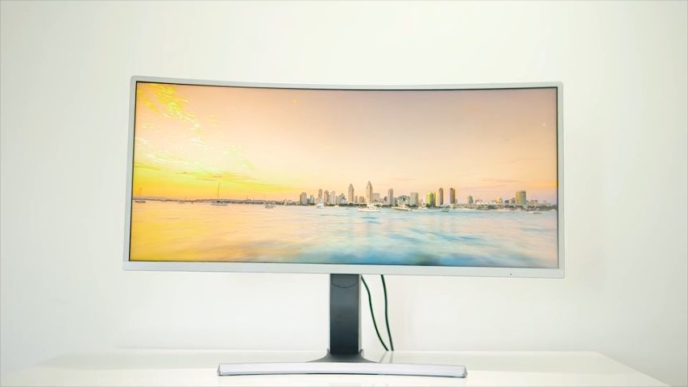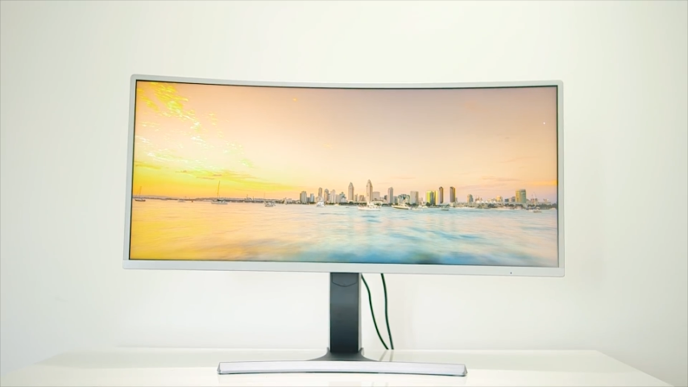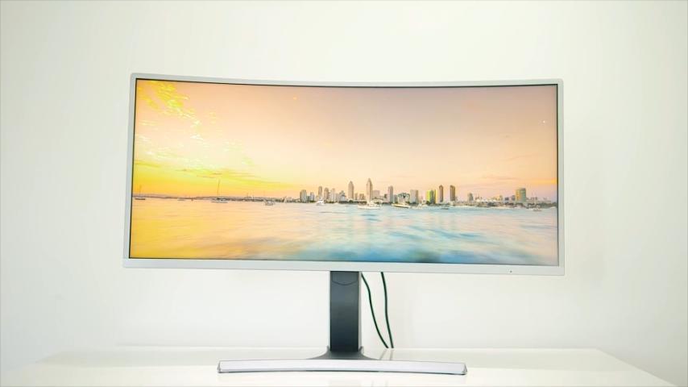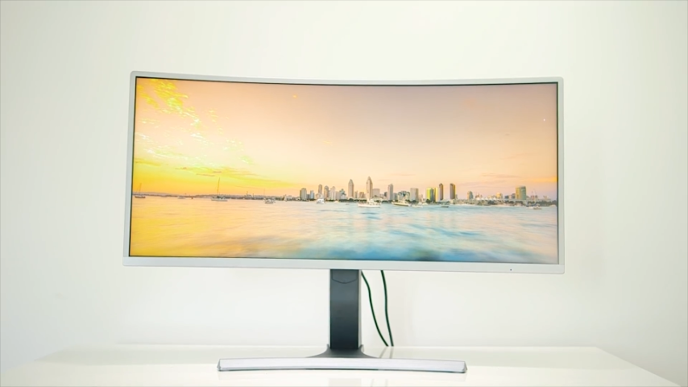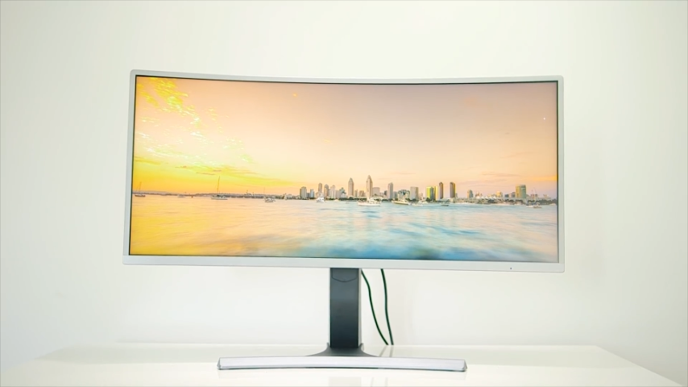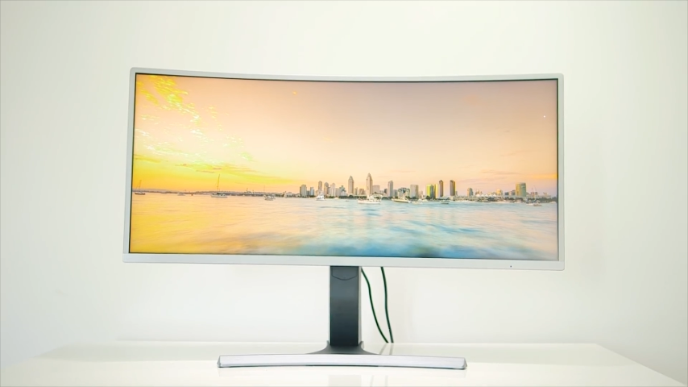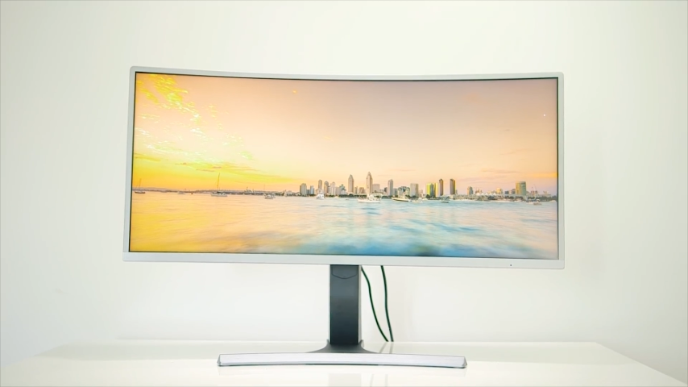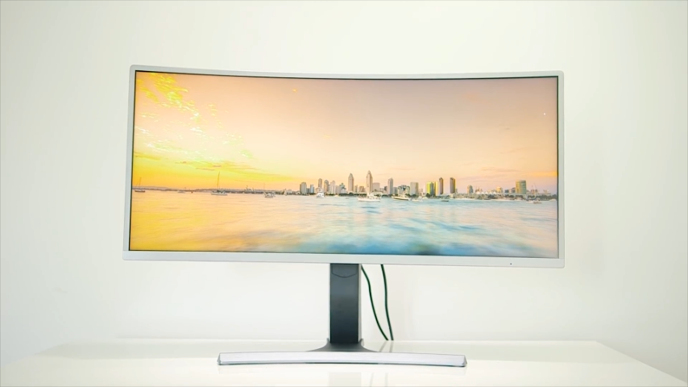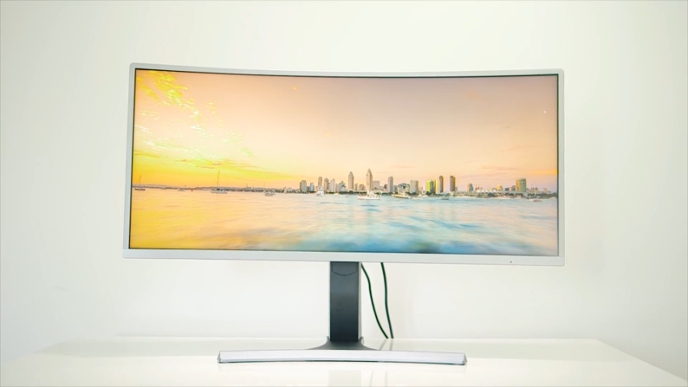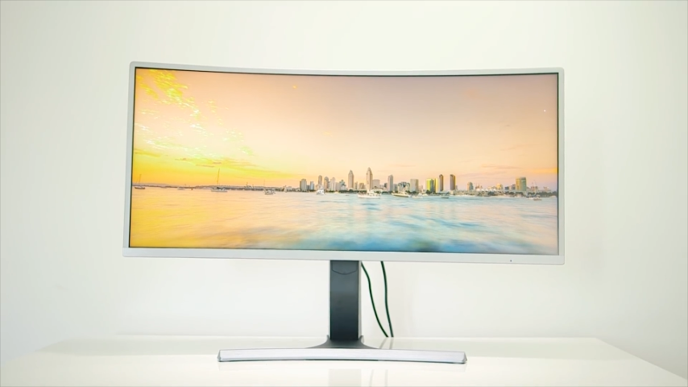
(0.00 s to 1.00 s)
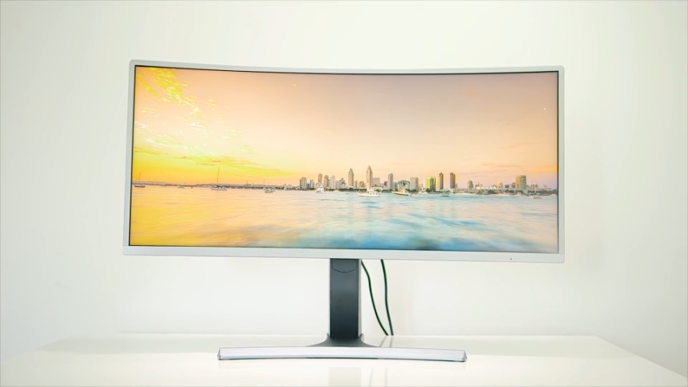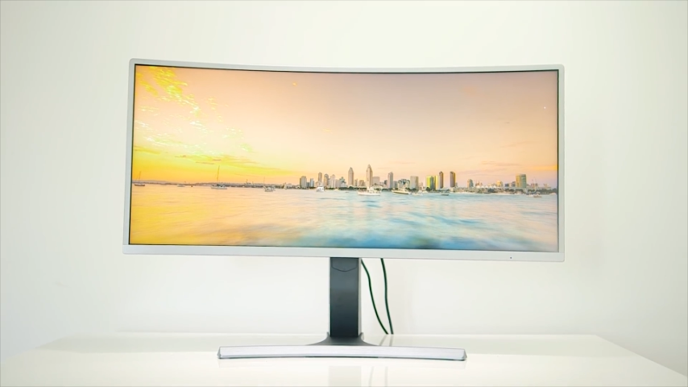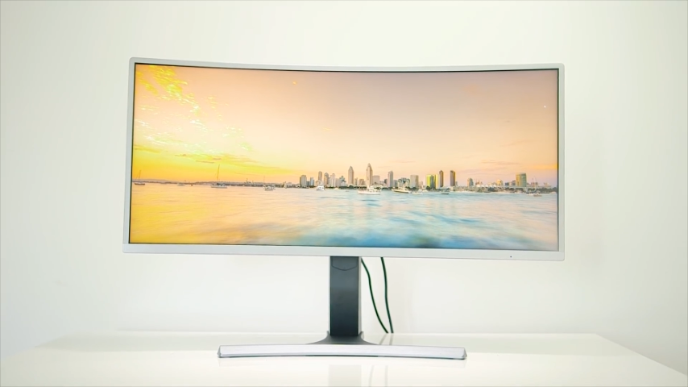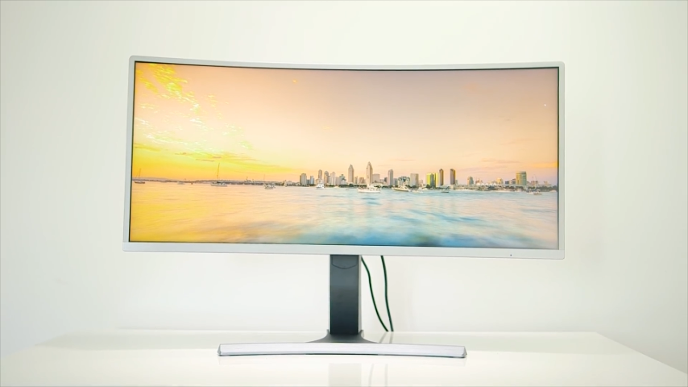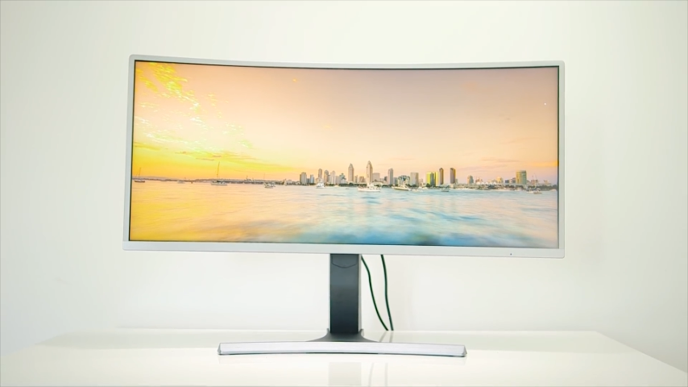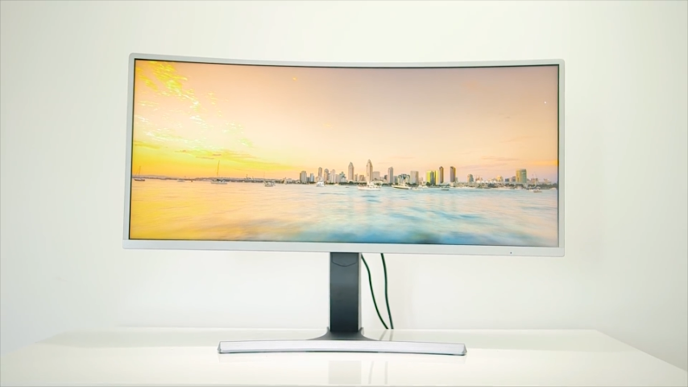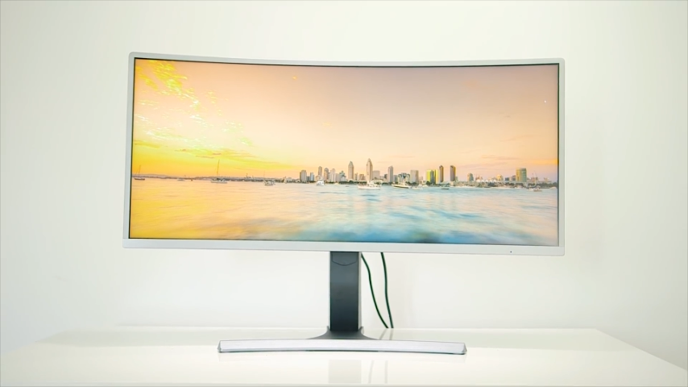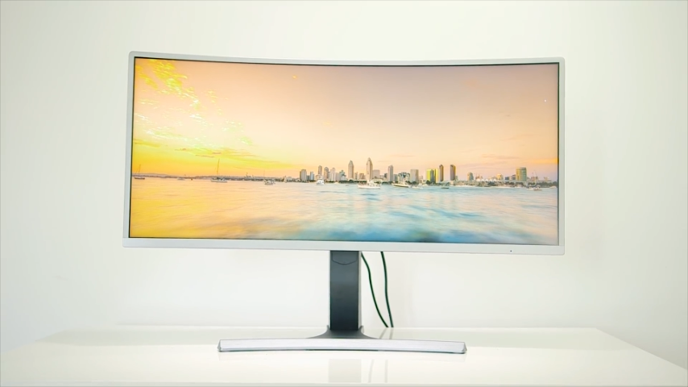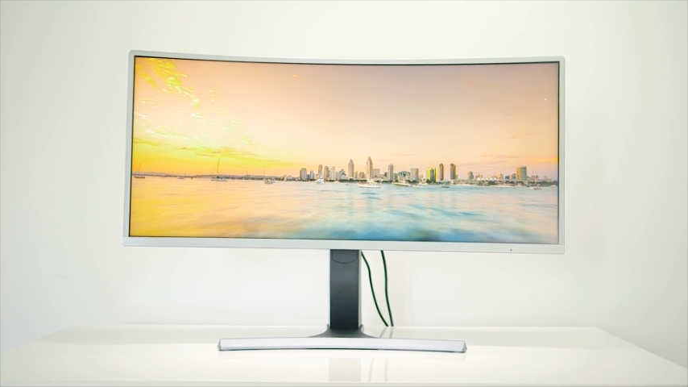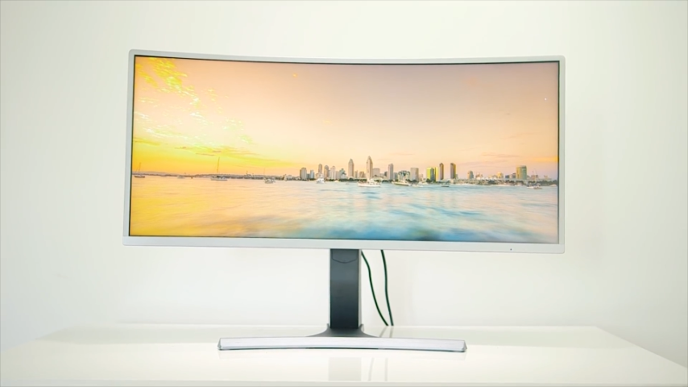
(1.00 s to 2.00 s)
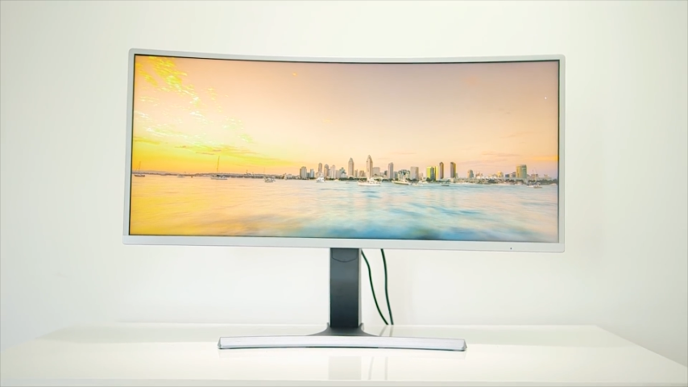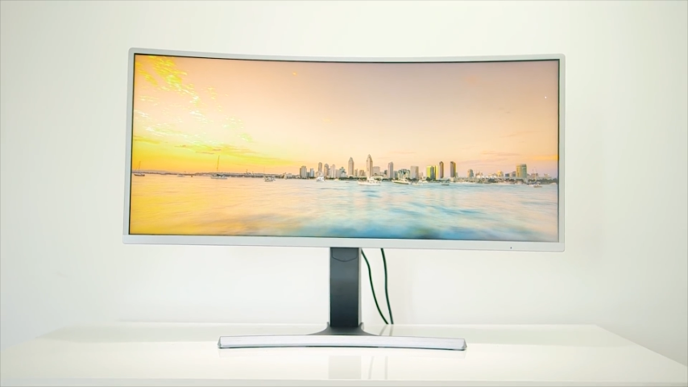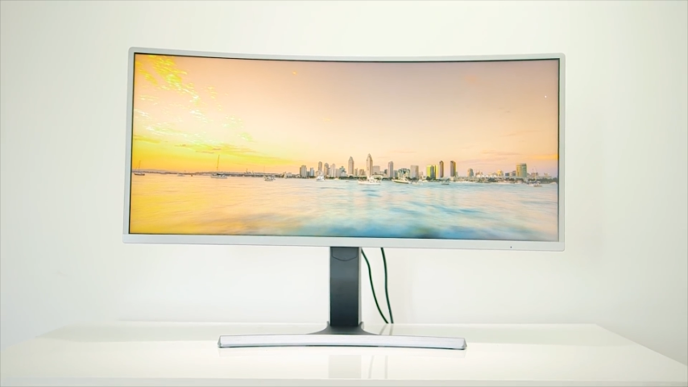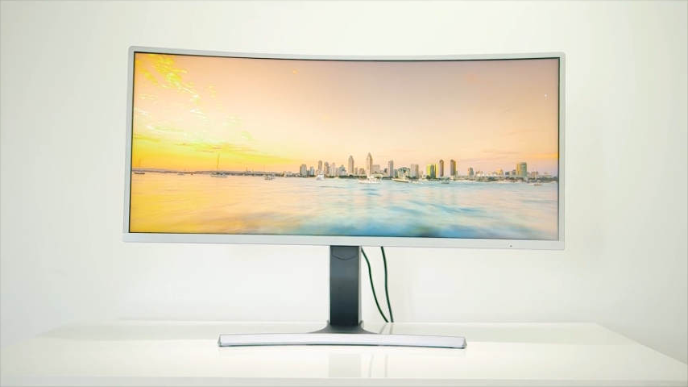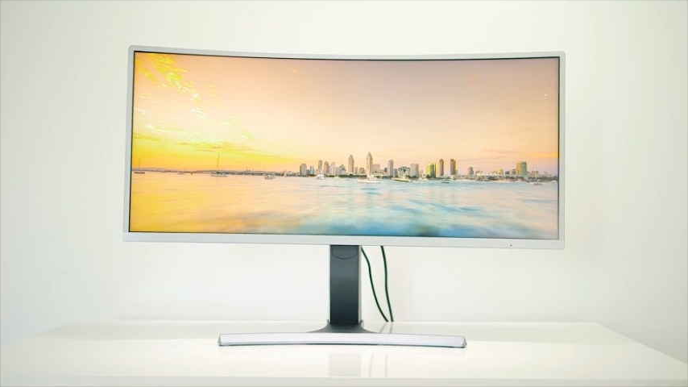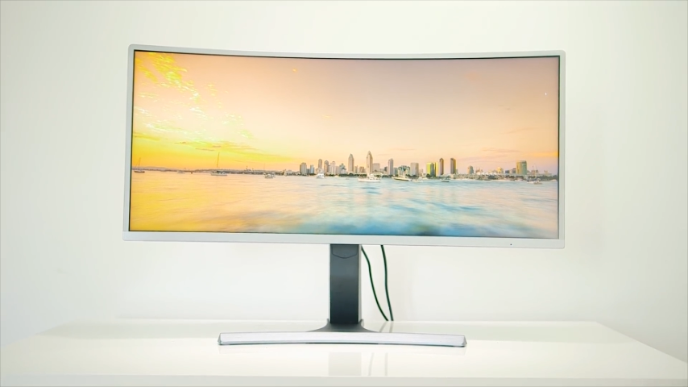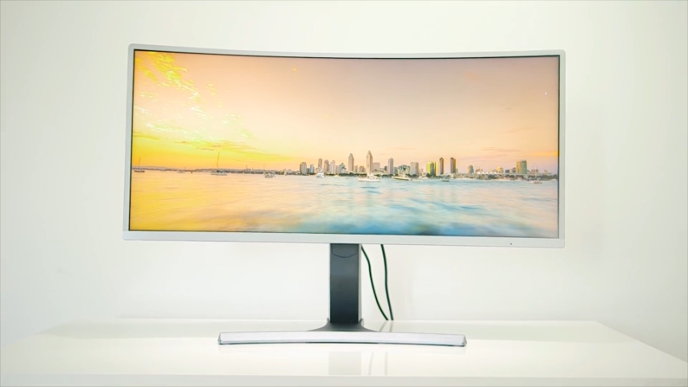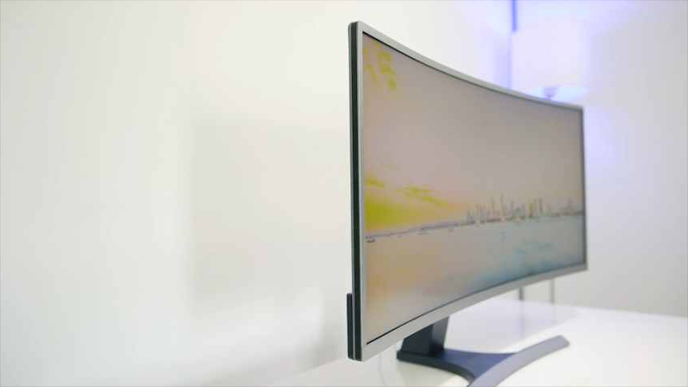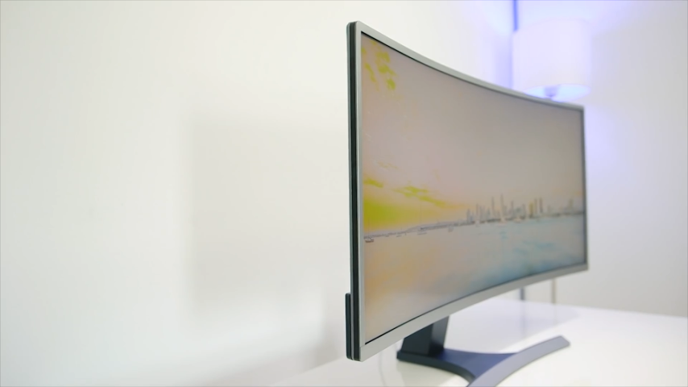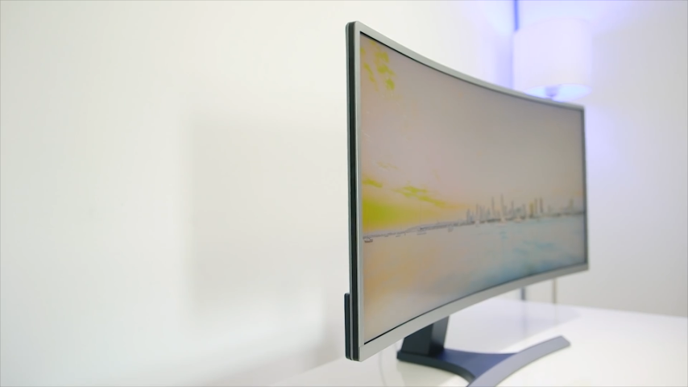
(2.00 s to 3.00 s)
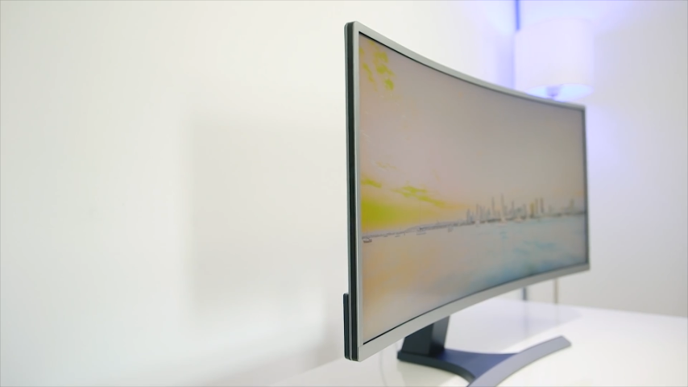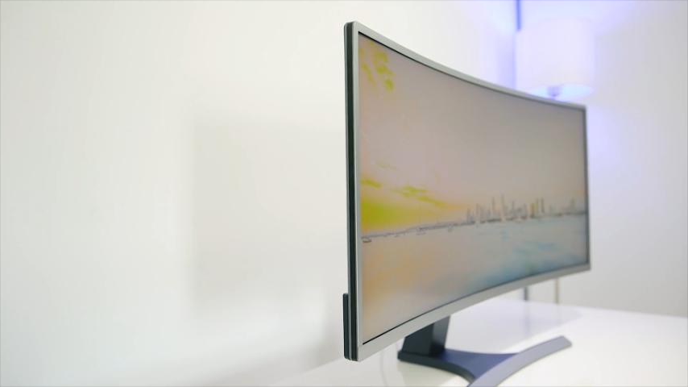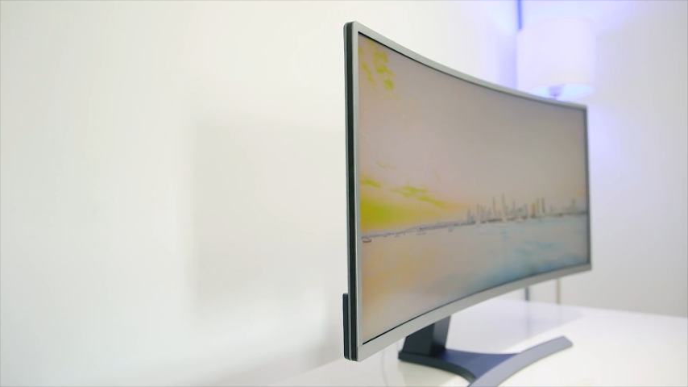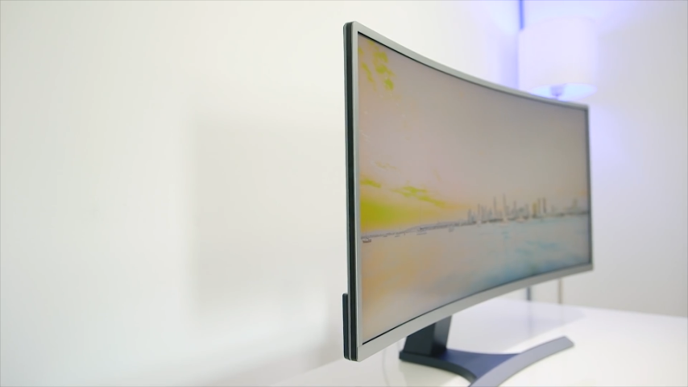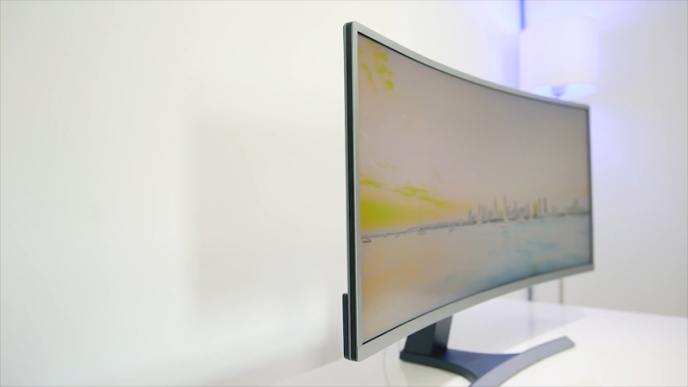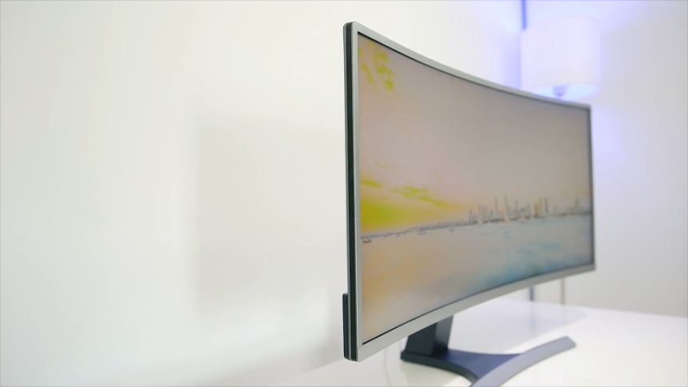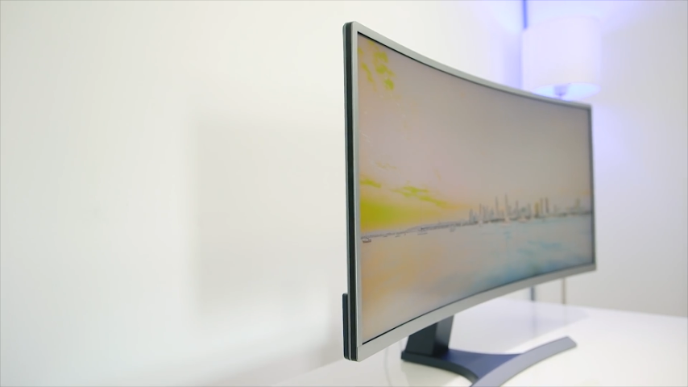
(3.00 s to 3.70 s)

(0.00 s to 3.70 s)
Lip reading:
No face is visible, so there are no lips to read.